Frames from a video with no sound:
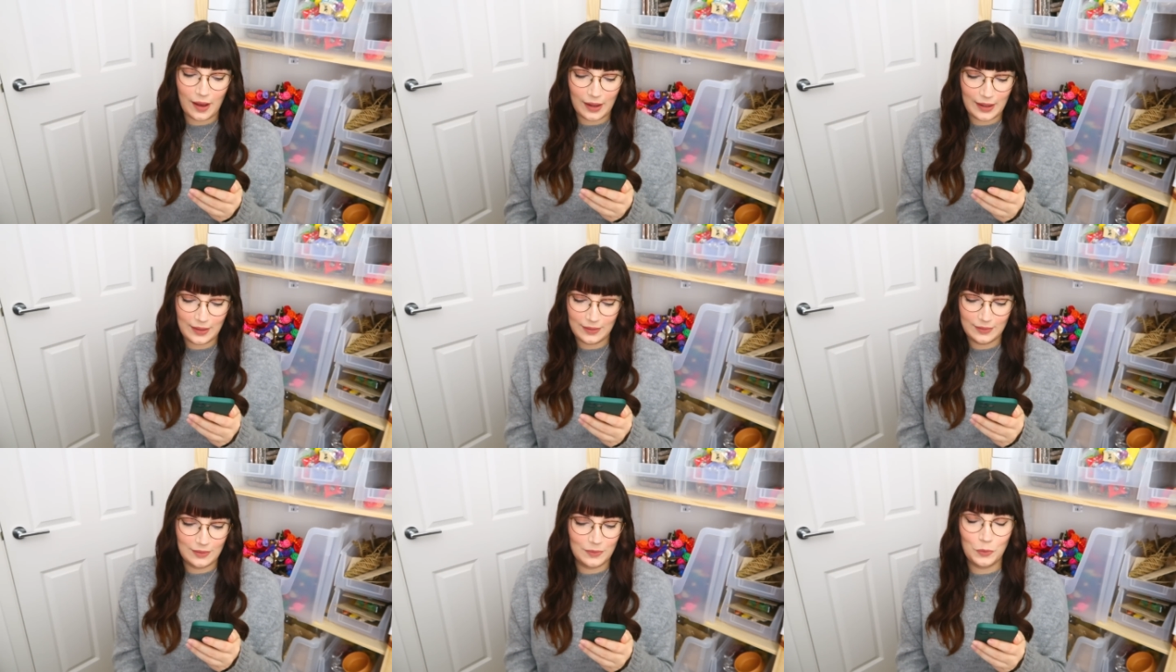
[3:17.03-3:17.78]

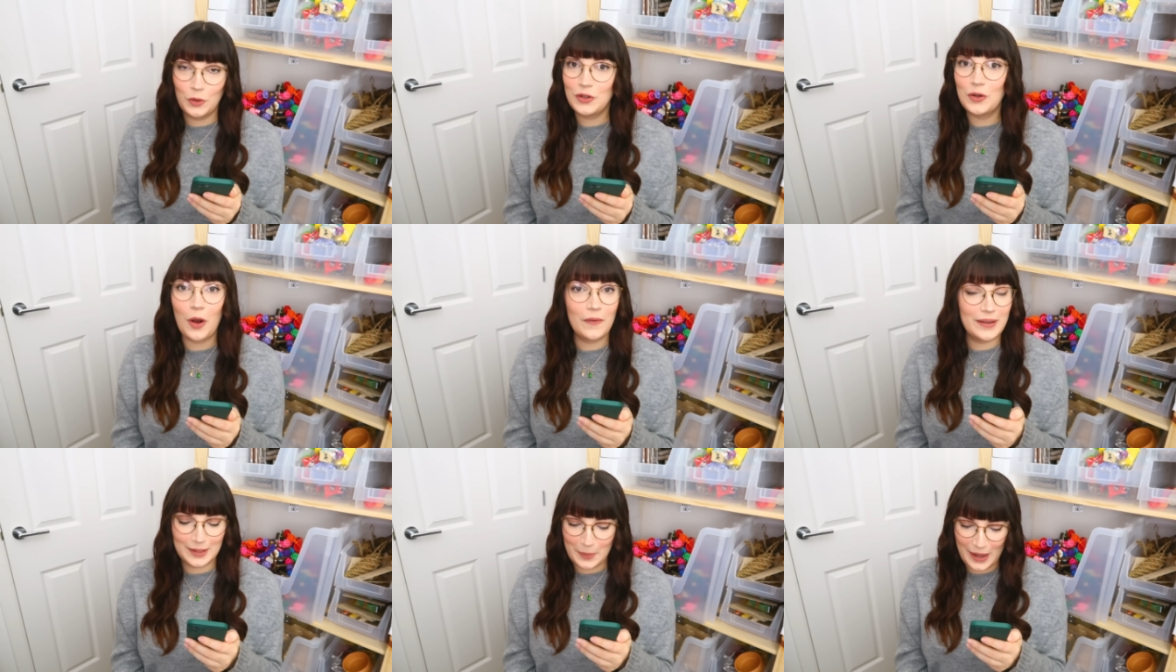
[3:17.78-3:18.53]
I would not
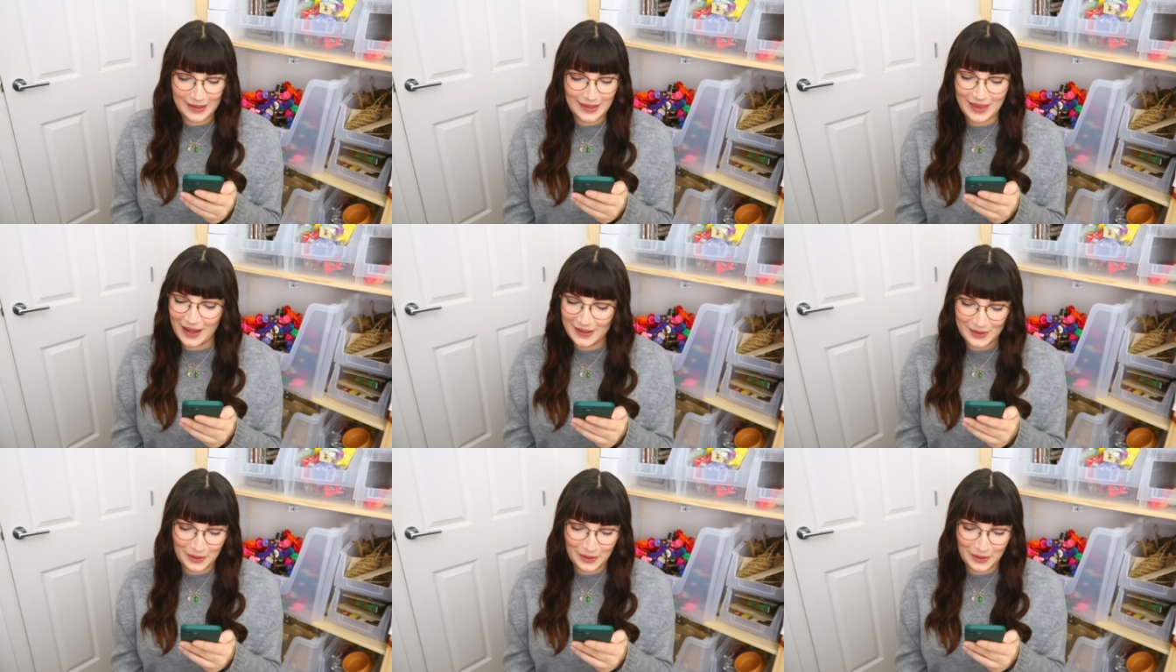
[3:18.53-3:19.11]
have expected that